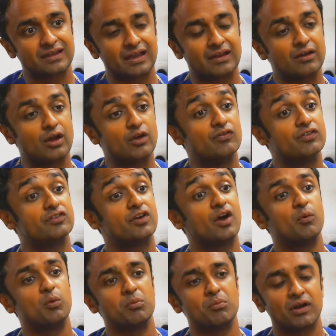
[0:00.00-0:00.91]
and over
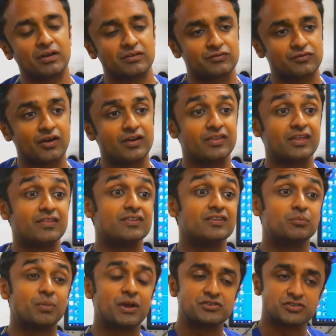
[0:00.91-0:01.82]
time we might find that
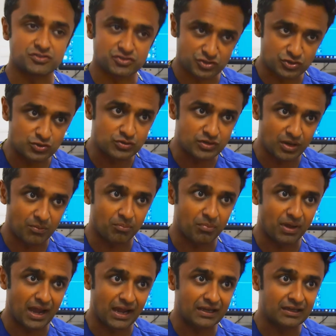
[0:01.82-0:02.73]
these patients do come
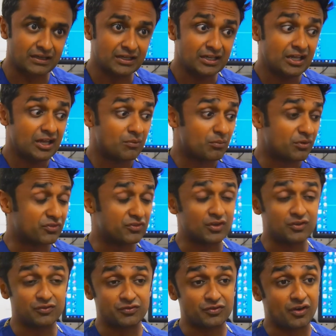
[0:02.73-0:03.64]
back. But
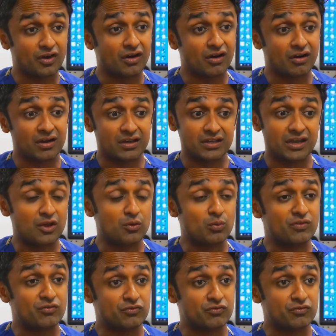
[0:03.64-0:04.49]
so far, we've